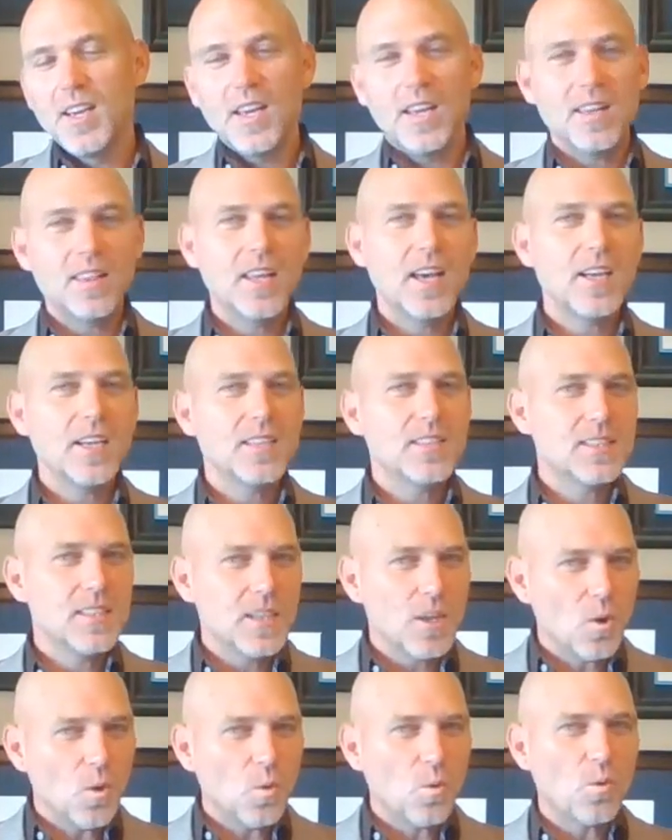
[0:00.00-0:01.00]
and that is
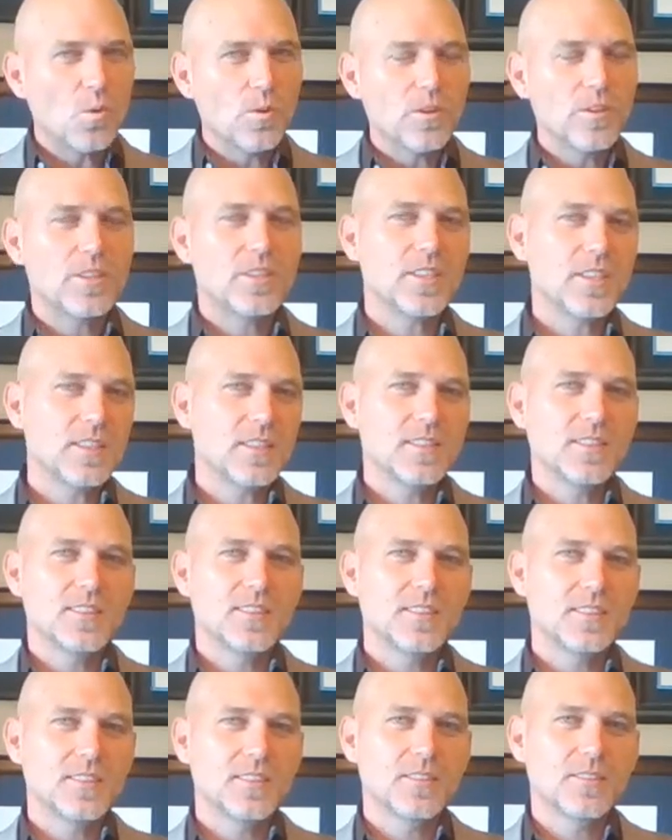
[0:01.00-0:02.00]
the
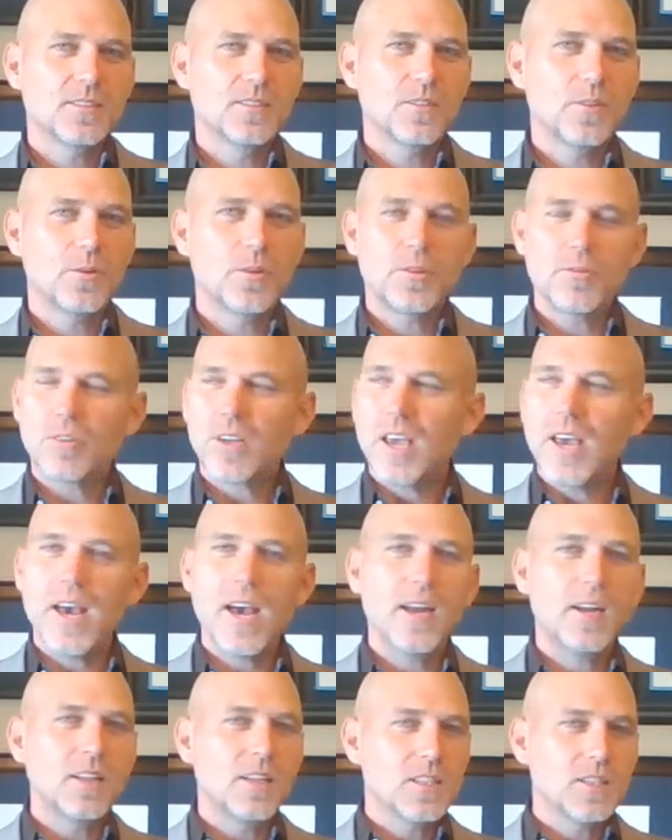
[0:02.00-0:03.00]
origins or the
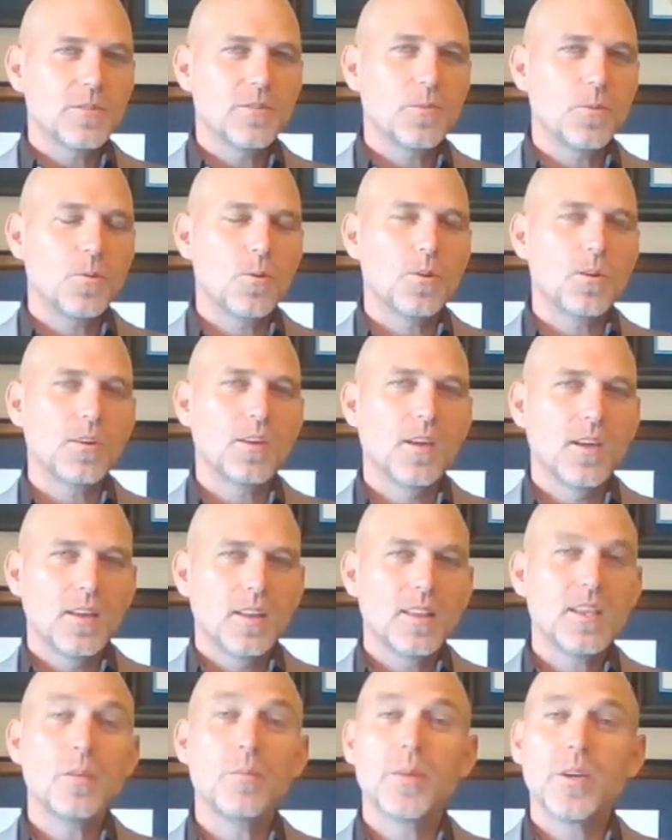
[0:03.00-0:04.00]
catalyst for
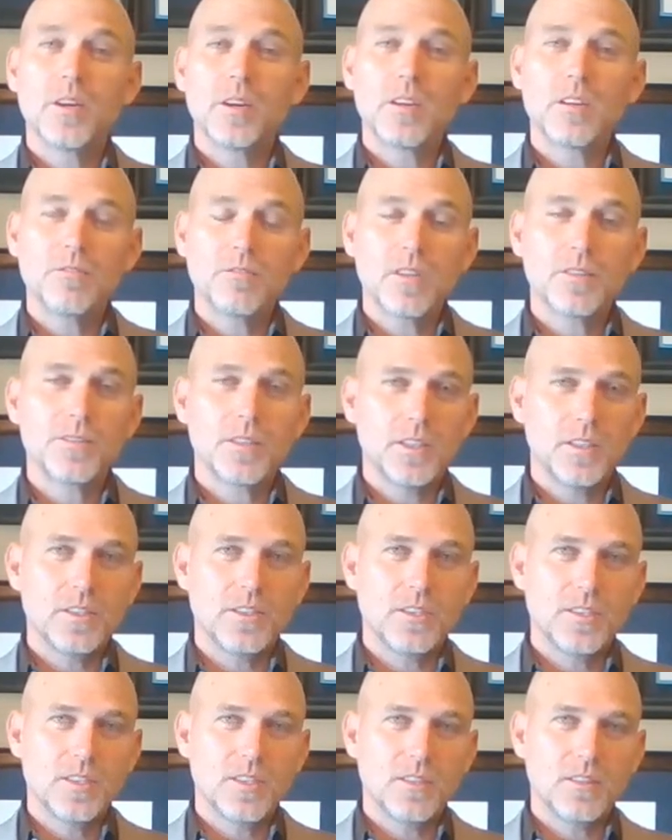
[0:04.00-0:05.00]
the American
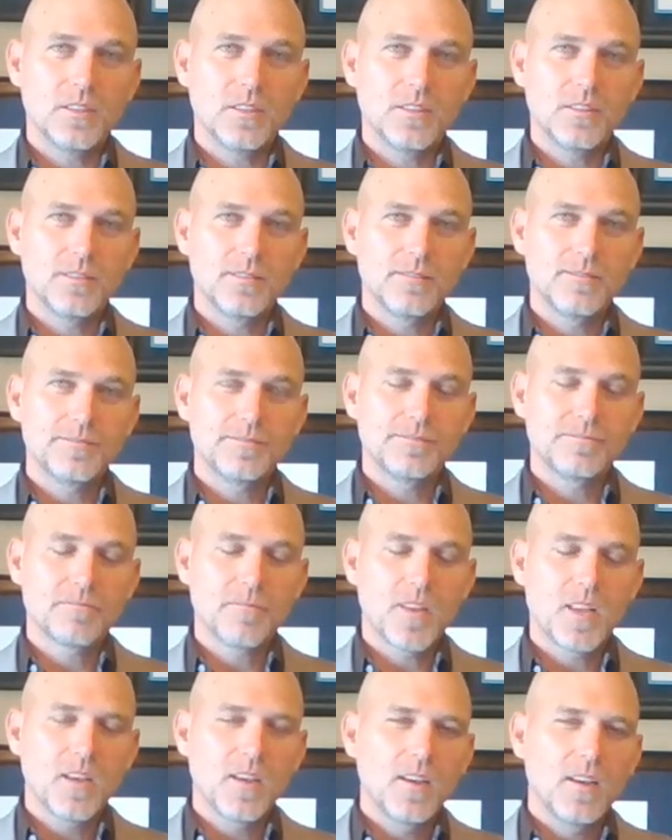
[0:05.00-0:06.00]
Revolution.
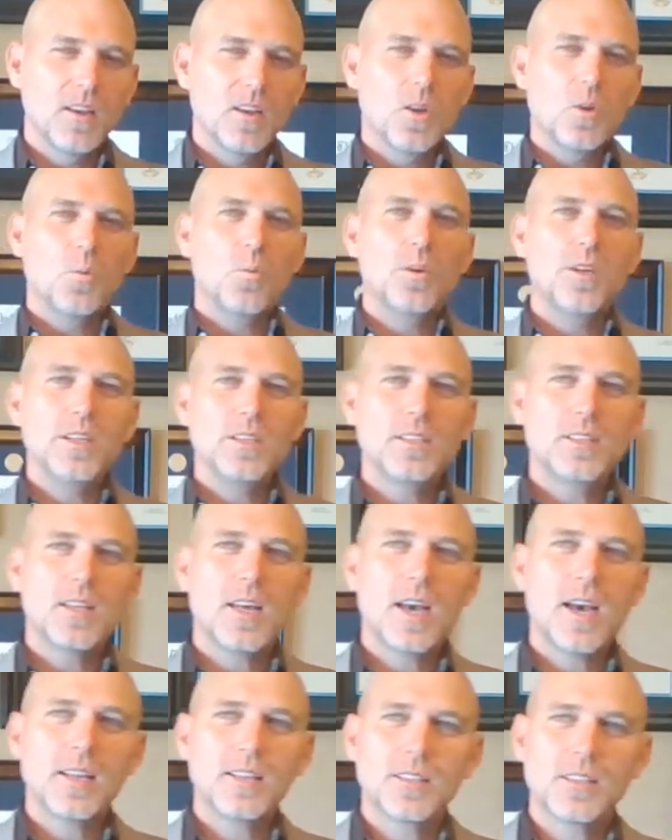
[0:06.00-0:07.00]
What is
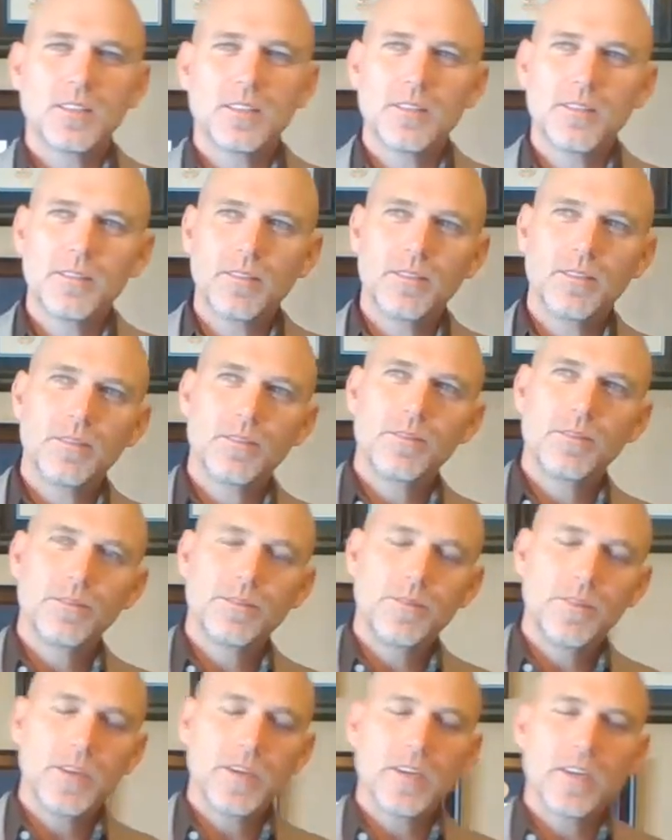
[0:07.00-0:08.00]
that
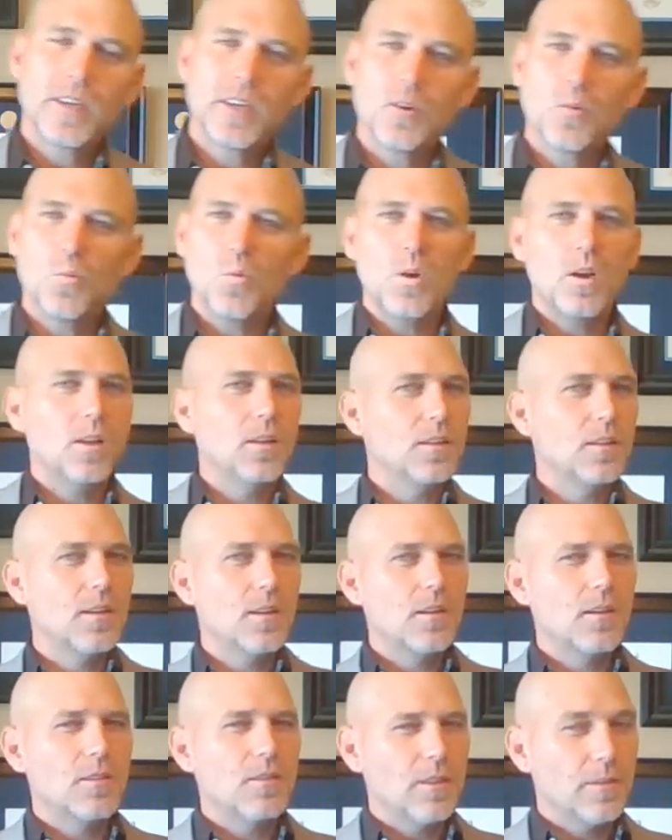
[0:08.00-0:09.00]
very
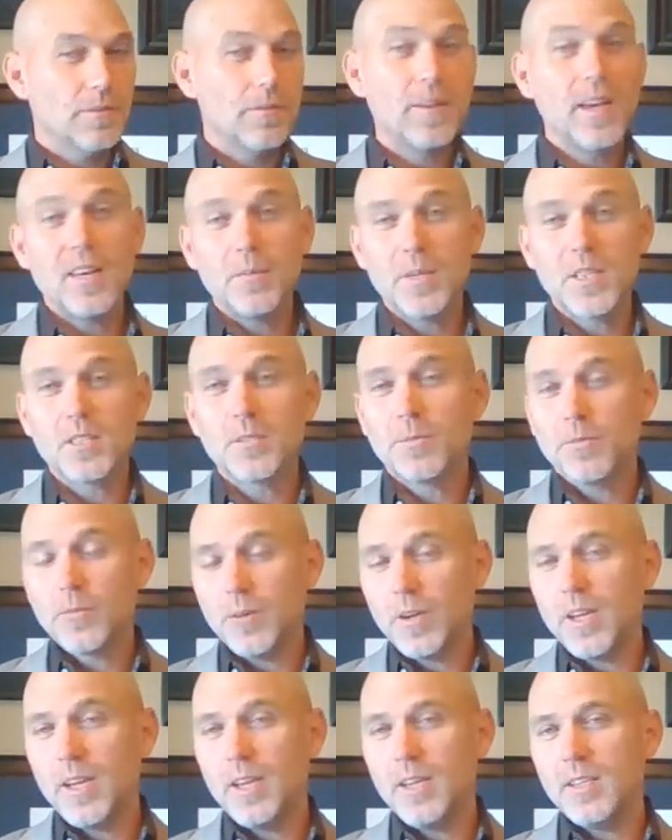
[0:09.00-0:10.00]
well-known and famous
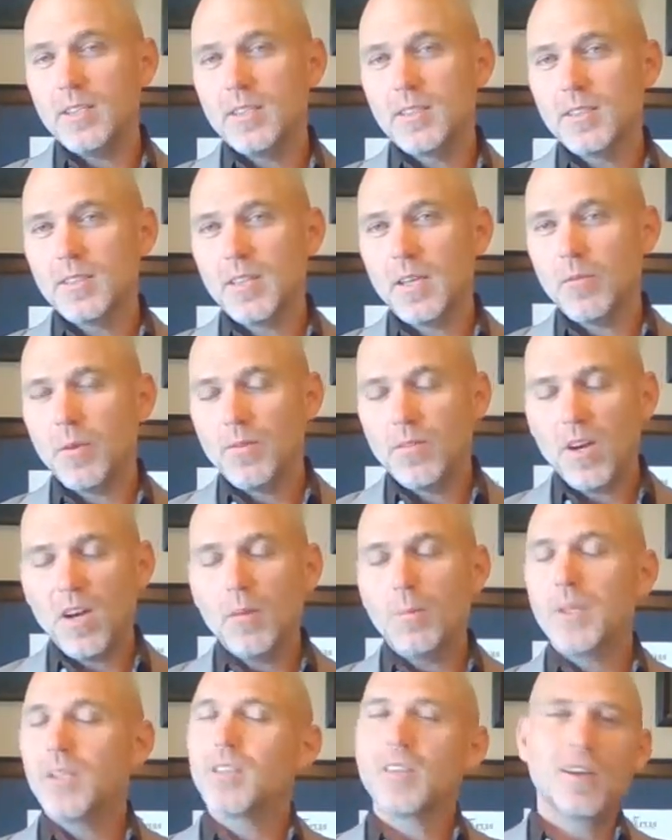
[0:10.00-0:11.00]
phrase that we've
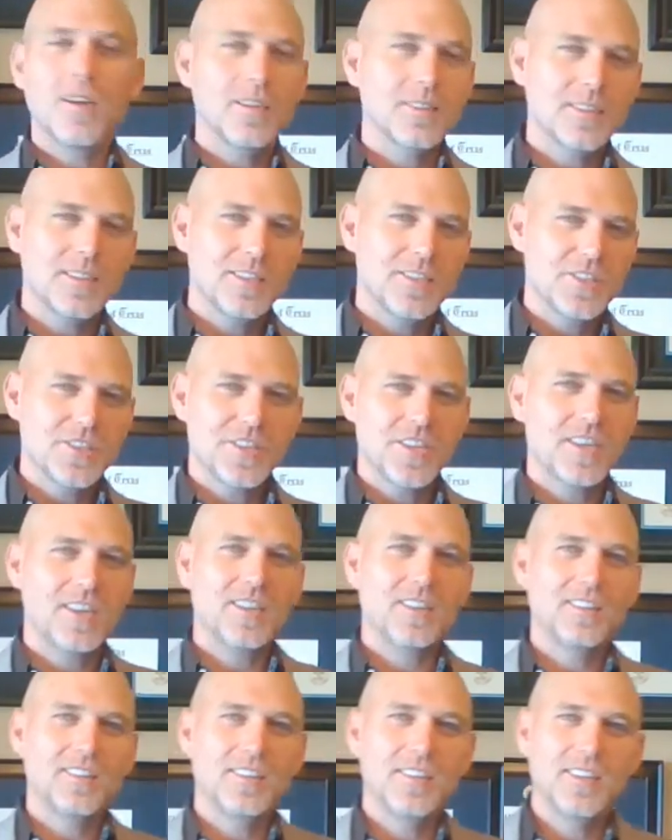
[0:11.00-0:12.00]
all been taught since
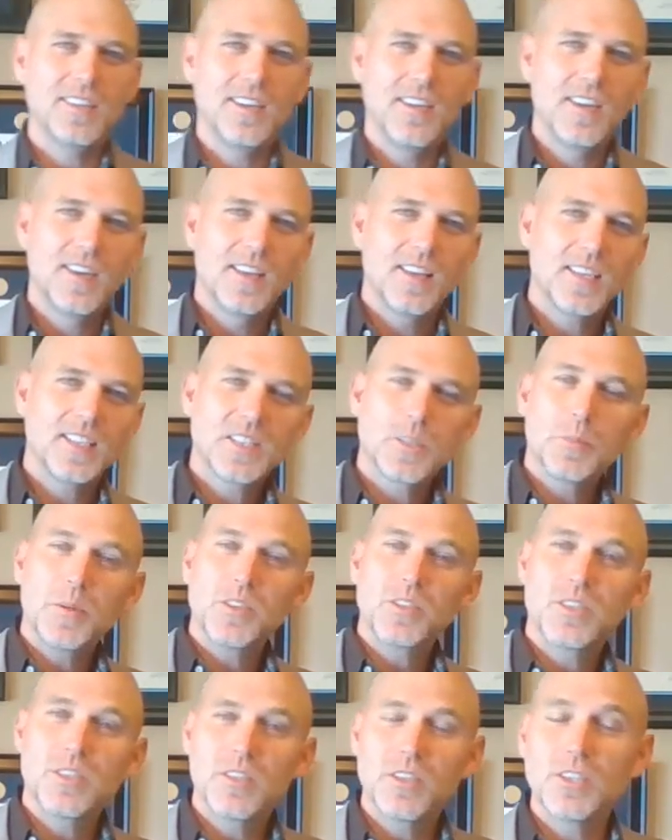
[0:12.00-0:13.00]
childhood that's
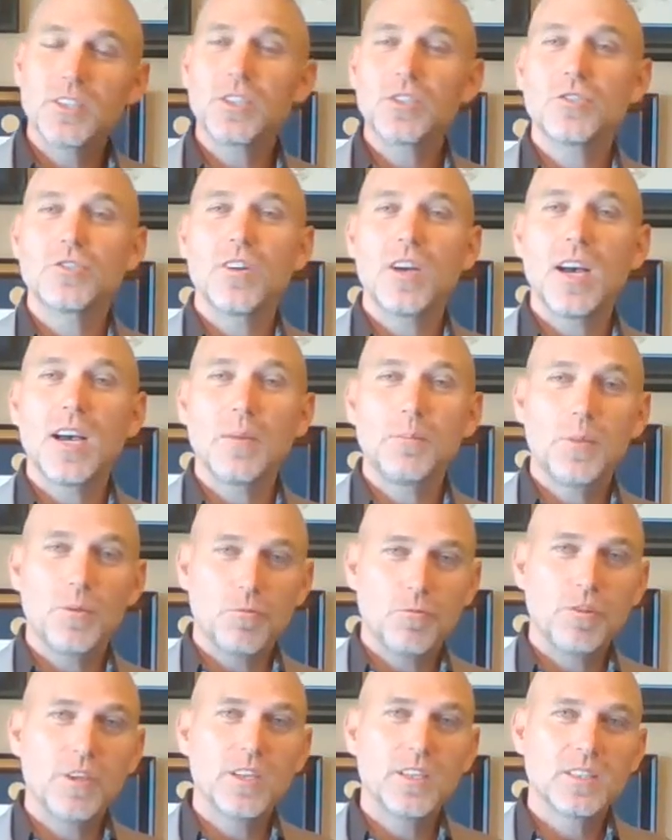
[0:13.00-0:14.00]
supposed to describe the
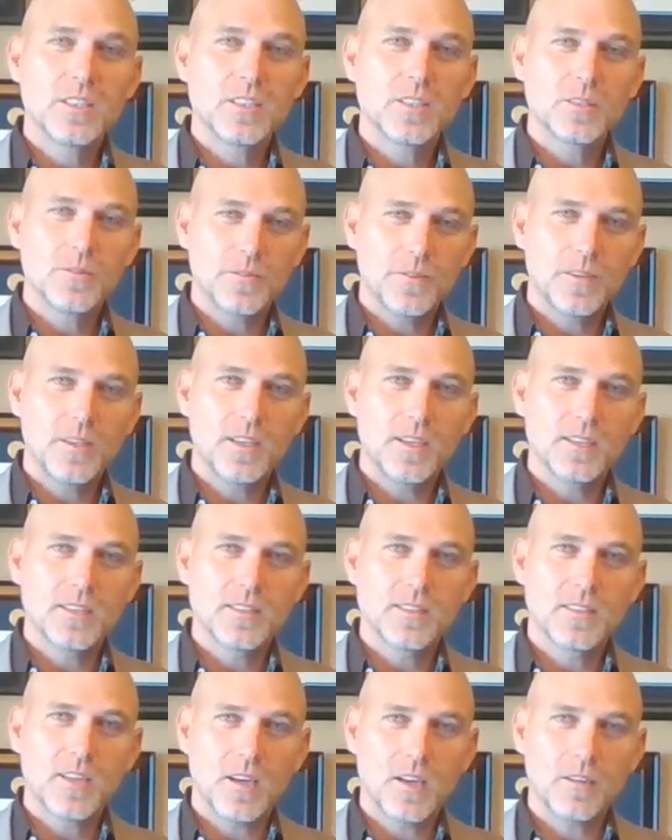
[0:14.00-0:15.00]
reasons for
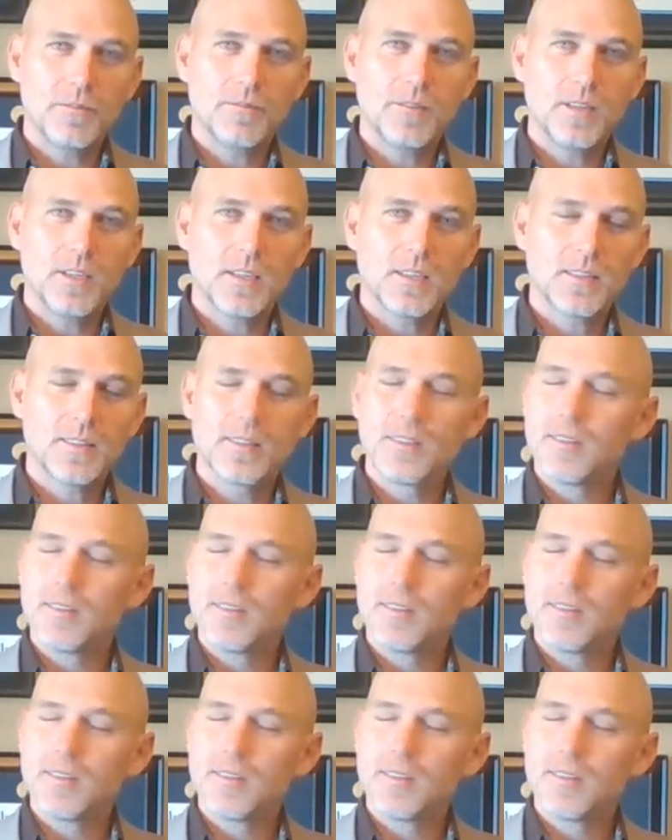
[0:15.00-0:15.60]
this conflict?